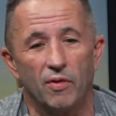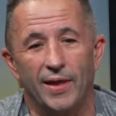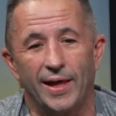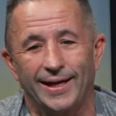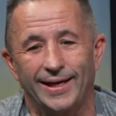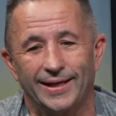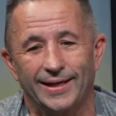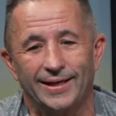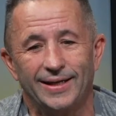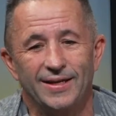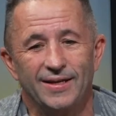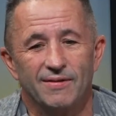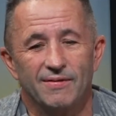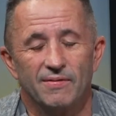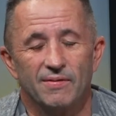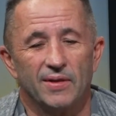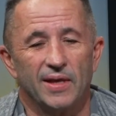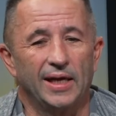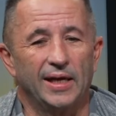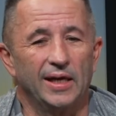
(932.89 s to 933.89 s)
They
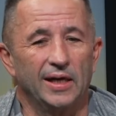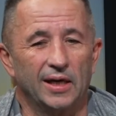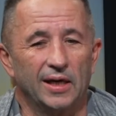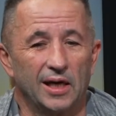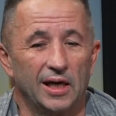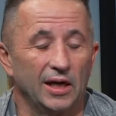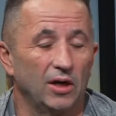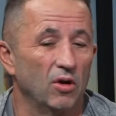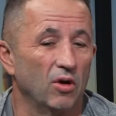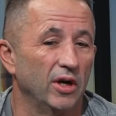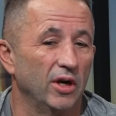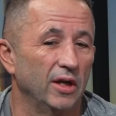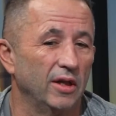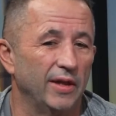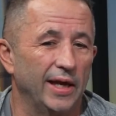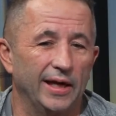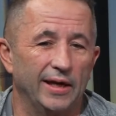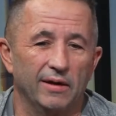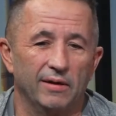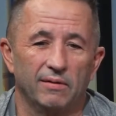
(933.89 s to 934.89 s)
can click on it,
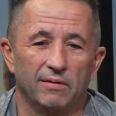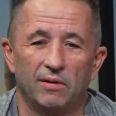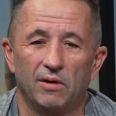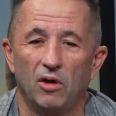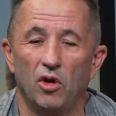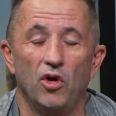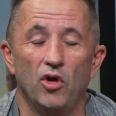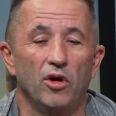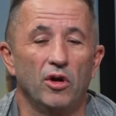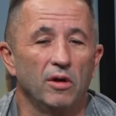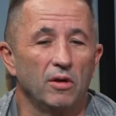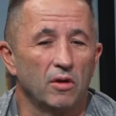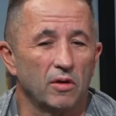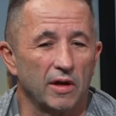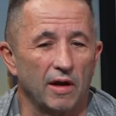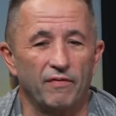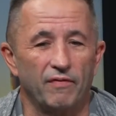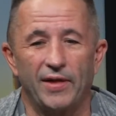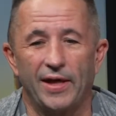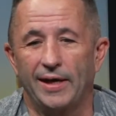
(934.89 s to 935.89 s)
they can learn
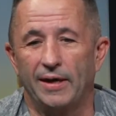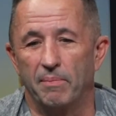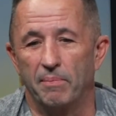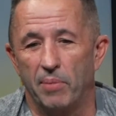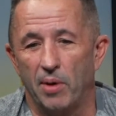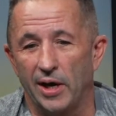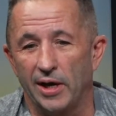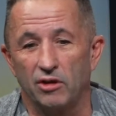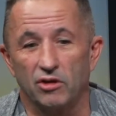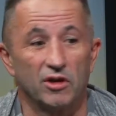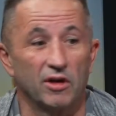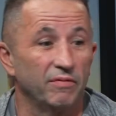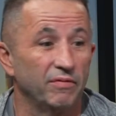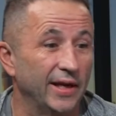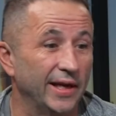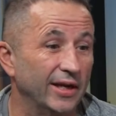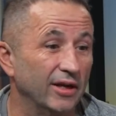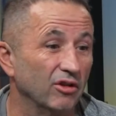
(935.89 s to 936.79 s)
stuff, they can buy stuff, they can